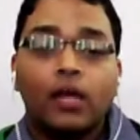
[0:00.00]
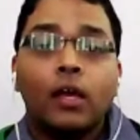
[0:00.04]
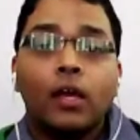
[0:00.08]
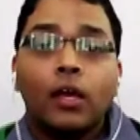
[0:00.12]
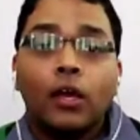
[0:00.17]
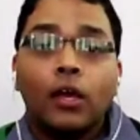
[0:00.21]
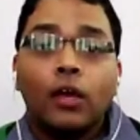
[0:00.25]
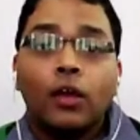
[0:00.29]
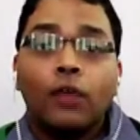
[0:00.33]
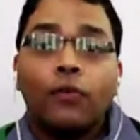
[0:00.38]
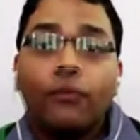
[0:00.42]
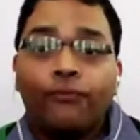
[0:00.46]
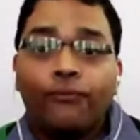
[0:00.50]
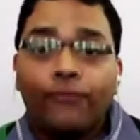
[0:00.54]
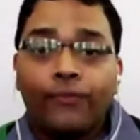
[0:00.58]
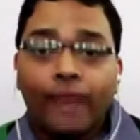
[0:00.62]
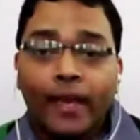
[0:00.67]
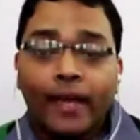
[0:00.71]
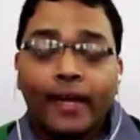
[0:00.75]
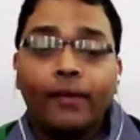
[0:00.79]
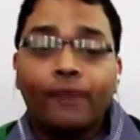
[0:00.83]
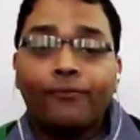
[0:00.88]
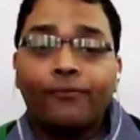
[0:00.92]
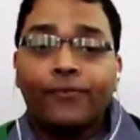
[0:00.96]
very,
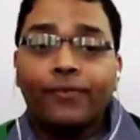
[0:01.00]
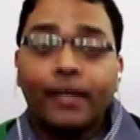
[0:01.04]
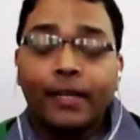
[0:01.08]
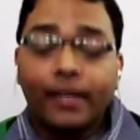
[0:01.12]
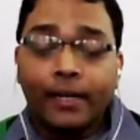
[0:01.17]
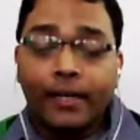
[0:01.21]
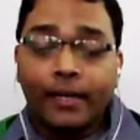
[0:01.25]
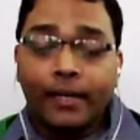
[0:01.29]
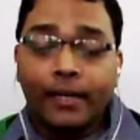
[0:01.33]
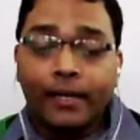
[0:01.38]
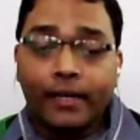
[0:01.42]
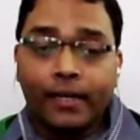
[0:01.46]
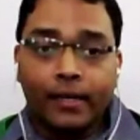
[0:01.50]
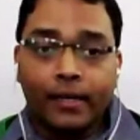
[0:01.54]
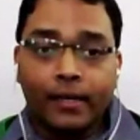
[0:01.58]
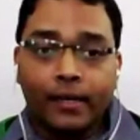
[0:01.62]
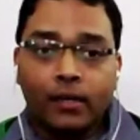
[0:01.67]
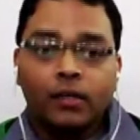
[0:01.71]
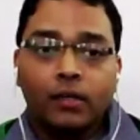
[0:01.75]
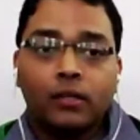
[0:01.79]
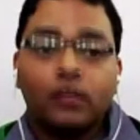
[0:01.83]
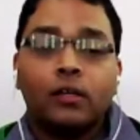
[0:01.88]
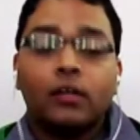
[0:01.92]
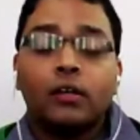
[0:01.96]
very clear
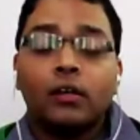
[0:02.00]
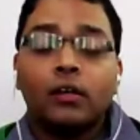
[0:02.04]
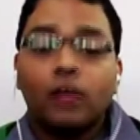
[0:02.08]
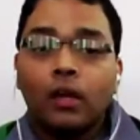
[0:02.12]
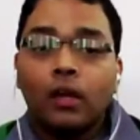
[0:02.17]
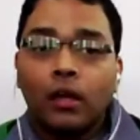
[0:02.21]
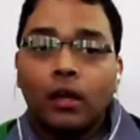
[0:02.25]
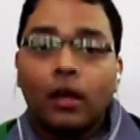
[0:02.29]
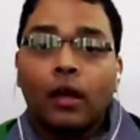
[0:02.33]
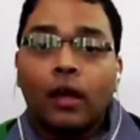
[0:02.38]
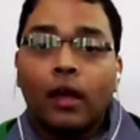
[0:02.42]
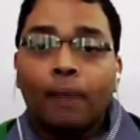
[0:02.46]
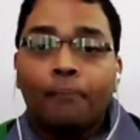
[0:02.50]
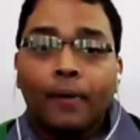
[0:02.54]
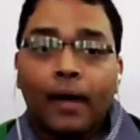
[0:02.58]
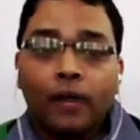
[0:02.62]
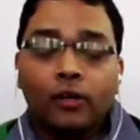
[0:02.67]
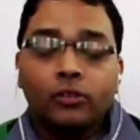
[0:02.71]
about